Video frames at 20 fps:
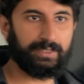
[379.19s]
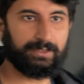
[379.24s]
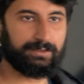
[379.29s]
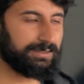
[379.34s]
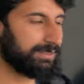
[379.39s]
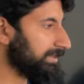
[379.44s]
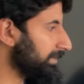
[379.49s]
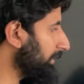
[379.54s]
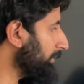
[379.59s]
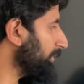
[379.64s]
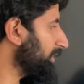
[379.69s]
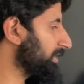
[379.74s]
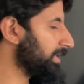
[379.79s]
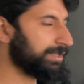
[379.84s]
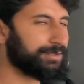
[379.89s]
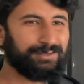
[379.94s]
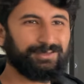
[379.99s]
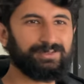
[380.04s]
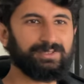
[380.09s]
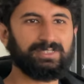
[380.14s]
These limits are
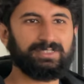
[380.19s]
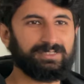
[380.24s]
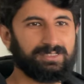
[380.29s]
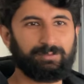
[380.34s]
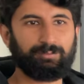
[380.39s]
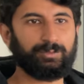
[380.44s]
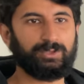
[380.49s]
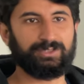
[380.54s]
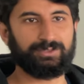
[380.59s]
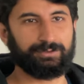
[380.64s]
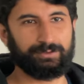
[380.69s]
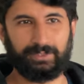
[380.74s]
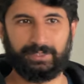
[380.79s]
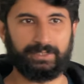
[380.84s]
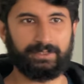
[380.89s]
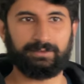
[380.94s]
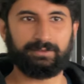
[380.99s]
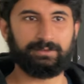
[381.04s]
usually simple to take,